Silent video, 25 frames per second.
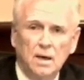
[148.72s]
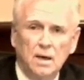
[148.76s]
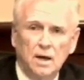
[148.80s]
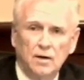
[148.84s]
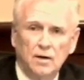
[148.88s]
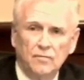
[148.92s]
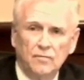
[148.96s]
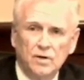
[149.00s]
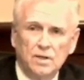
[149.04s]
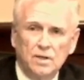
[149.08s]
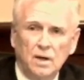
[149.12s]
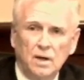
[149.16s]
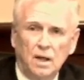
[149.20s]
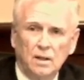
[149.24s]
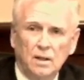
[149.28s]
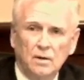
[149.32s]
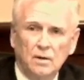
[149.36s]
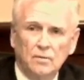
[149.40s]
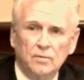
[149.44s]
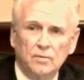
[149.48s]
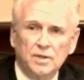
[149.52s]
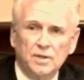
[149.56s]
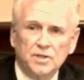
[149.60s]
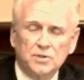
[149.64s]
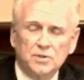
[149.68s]
Every dollar
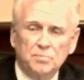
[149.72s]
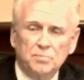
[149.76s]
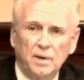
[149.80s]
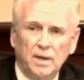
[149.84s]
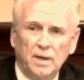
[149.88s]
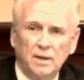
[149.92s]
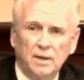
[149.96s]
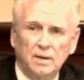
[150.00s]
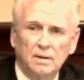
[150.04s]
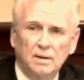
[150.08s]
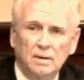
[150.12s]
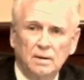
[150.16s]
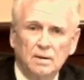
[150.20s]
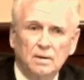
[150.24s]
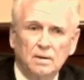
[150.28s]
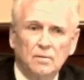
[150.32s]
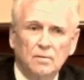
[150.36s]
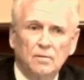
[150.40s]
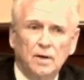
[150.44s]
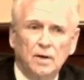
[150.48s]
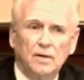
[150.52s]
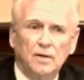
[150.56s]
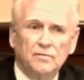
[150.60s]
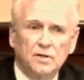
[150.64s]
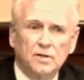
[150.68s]
we spend,
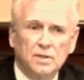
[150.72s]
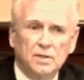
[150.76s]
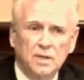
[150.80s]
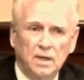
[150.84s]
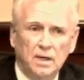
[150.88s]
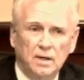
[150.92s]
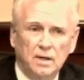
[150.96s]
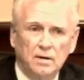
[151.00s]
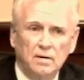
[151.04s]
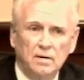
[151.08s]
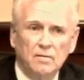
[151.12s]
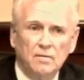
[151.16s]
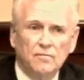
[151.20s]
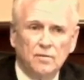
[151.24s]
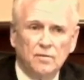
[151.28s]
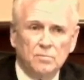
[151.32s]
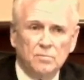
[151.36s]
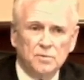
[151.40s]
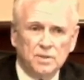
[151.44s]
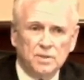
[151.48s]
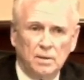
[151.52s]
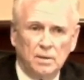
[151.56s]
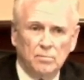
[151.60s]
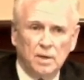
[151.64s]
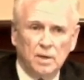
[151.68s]
we have to take from
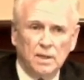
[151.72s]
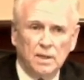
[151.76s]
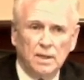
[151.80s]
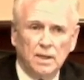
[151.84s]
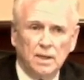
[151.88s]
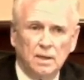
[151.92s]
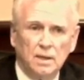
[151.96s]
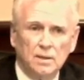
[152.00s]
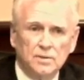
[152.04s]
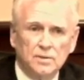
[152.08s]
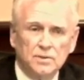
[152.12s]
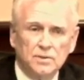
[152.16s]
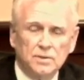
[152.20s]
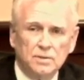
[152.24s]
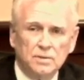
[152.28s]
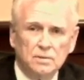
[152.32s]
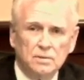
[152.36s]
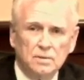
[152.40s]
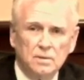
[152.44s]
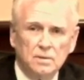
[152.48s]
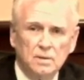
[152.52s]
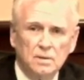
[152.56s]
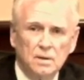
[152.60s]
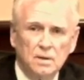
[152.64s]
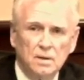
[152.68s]
somebody else,
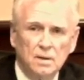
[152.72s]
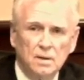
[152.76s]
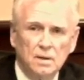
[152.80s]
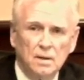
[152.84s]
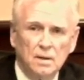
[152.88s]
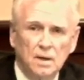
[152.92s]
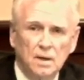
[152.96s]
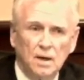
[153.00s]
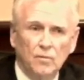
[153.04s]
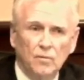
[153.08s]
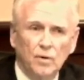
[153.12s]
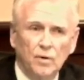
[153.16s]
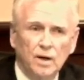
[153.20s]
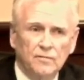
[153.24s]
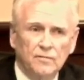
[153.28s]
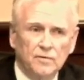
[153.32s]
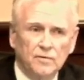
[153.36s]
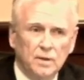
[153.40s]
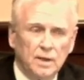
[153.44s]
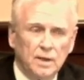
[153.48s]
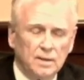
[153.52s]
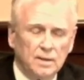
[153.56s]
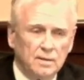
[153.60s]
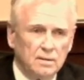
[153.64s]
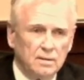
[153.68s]
and we have
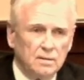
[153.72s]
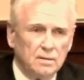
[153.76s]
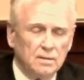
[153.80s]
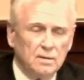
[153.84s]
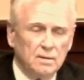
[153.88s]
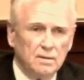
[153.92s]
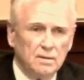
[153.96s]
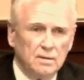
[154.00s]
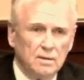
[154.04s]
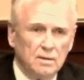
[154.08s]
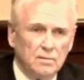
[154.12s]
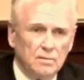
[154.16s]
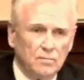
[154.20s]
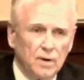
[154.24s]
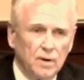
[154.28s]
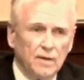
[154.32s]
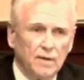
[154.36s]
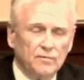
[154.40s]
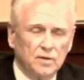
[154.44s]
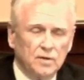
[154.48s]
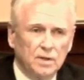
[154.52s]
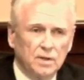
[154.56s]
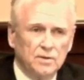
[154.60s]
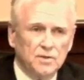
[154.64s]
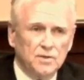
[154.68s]

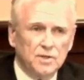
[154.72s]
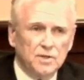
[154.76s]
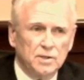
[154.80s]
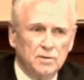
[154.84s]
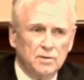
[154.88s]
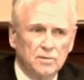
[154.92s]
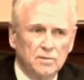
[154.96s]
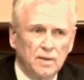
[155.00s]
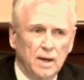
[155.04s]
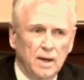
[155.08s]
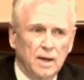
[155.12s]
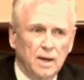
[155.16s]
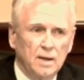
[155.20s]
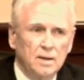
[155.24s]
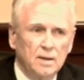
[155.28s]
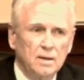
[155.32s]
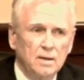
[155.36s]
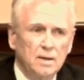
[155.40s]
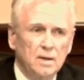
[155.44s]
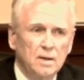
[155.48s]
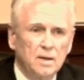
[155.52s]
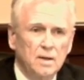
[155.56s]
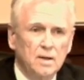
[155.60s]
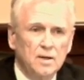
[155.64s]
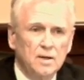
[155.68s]
to consider that.
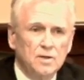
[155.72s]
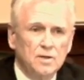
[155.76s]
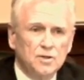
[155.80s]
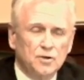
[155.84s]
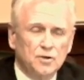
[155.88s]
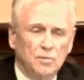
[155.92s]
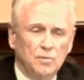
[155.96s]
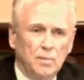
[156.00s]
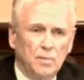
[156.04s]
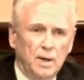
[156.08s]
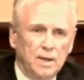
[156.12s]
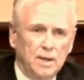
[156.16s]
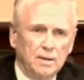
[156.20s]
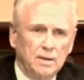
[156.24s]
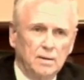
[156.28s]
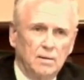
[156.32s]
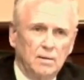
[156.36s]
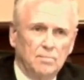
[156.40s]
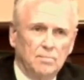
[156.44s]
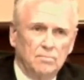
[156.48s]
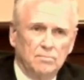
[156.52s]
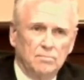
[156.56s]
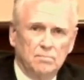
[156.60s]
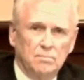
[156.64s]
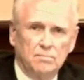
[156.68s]
So my
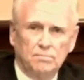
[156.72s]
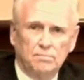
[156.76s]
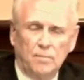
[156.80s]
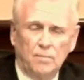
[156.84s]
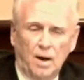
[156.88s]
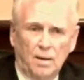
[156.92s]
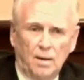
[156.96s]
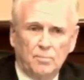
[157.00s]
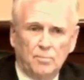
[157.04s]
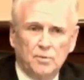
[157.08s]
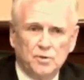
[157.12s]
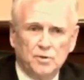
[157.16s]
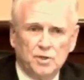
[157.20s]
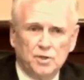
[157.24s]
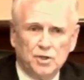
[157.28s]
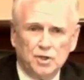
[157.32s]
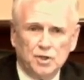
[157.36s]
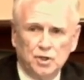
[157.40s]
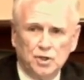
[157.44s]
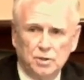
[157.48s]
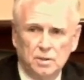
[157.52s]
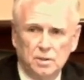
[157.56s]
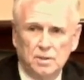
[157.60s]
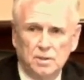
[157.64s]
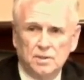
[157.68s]

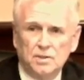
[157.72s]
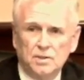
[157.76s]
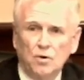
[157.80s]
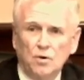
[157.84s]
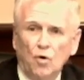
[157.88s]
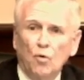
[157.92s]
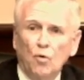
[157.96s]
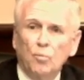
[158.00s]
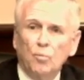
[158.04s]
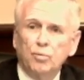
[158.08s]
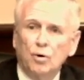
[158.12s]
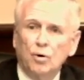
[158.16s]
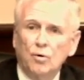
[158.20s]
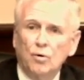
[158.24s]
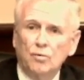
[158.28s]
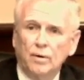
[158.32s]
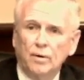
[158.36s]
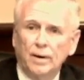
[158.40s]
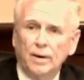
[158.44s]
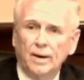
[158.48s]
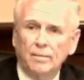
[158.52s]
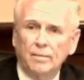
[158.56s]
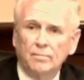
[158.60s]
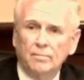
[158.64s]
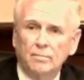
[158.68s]
opposition to this whole
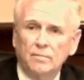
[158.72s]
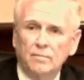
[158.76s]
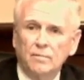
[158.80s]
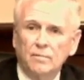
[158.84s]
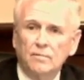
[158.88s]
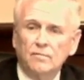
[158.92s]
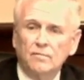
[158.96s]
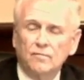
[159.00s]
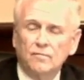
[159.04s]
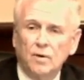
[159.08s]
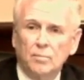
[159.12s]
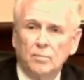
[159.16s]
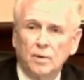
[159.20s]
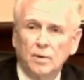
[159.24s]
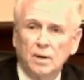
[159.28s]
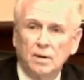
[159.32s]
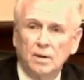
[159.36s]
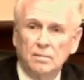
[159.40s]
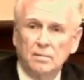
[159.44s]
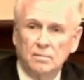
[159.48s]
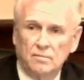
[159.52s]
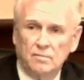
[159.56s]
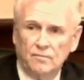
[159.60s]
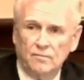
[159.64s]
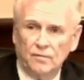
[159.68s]
program from a
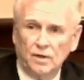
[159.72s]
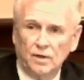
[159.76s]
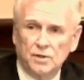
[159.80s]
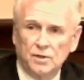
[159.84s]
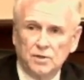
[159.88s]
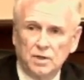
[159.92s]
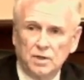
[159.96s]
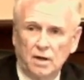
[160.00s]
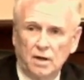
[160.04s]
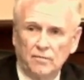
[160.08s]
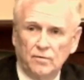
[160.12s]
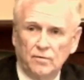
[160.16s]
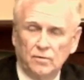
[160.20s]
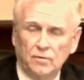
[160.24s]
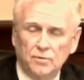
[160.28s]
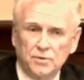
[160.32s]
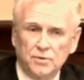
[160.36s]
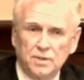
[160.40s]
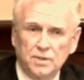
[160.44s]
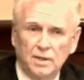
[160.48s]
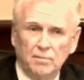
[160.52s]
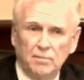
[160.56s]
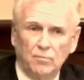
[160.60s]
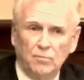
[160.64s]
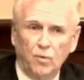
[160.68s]
philosophical
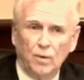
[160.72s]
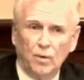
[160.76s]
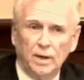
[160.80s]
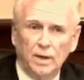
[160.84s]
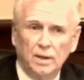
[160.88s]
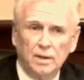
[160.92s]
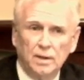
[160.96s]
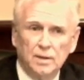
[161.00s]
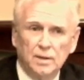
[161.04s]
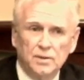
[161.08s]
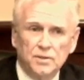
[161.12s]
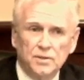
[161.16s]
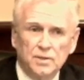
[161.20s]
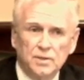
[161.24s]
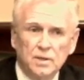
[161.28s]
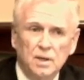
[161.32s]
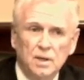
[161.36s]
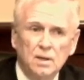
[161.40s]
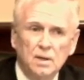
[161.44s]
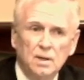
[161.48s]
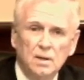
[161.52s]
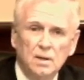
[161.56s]
standpoint is,